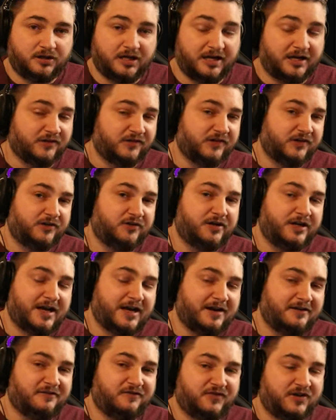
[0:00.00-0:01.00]
And considering
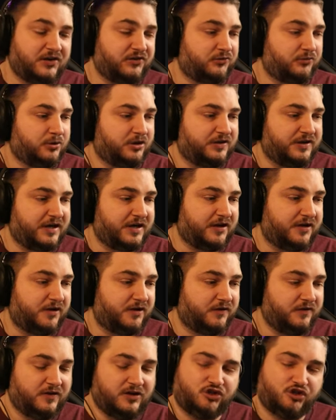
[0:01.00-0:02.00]
how fast we're
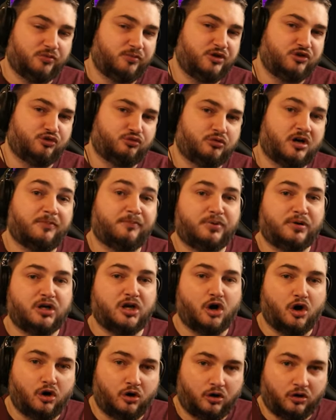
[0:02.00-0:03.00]
attacking, these should be dropping
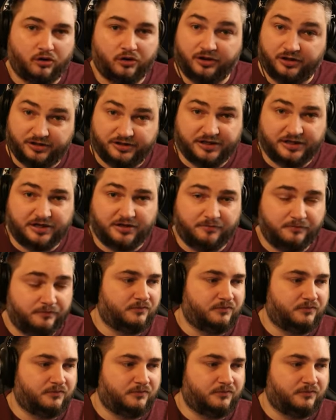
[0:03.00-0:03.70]
all the time.